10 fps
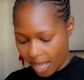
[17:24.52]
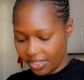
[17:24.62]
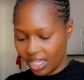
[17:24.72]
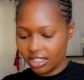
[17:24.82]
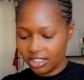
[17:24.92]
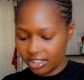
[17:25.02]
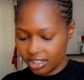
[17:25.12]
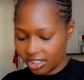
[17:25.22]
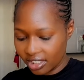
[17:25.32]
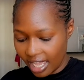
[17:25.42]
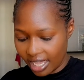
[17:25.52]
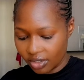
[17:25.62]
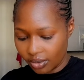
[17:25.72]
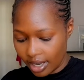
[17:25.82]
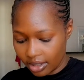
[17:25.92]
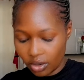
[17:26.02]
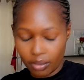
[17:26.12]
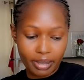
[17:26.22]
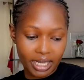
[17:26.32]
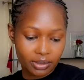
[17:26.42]
And then it just has one
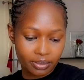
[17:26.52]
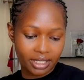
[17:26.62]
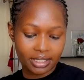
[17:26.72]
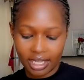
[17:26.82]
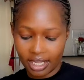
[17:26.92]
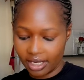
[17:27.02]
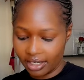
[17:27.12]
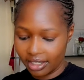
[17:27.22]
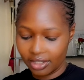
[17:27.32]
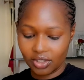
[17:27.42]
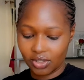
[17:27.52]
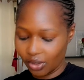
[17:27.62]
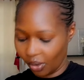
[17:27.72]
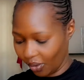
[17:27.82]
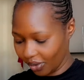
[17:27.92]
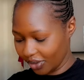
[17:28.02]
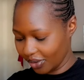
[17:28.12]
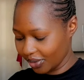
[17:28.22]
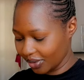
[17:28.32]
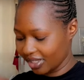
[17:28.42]
compartment, and it's so
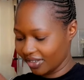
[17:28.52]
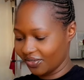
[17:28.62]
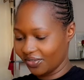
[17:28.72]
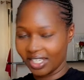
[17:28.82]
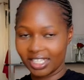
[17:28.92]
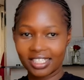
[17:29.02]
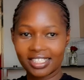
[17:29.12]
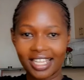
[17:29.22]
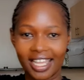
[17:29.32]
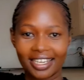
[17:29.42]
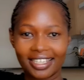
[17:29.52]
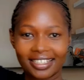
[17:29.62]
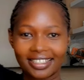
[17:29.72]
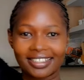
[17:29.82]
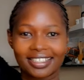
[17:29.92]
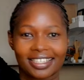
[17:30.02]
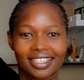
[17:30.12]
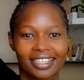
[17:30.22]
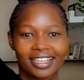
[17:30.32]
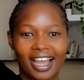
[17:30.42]
cute, very stylish.
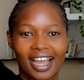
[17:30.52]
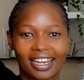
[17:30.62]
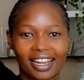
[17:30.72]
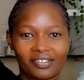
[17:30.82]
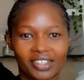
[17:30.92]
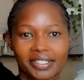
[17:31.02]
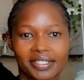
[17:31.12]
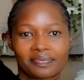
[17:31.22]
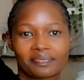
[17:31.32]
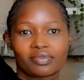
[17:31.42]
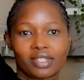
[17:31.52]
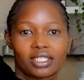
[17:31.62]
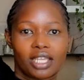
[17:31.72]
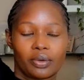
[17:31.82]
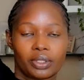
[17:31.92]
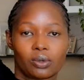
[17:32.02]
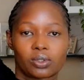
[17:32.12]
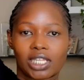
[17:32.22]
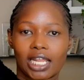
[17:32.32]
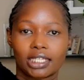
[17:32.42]
I love it. That's how it
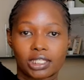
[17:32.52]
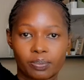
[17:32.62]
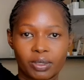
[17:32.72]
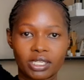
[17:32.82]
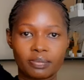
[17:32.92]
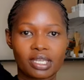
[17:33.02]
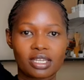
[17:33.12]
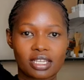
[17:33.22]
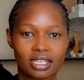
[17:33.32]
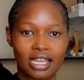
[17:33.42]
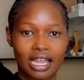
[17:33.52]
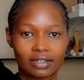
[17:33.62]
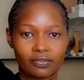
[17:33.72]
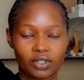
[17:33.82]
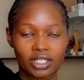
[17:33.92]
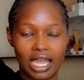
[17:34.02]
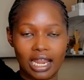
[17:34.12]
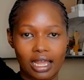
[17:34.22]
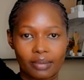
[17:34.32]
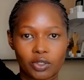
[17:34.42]
looks like. It's pretty big. It can fit a
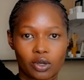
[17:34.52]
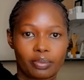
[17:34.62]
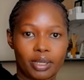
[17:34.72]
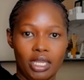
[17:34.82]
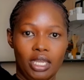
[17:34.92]
laptop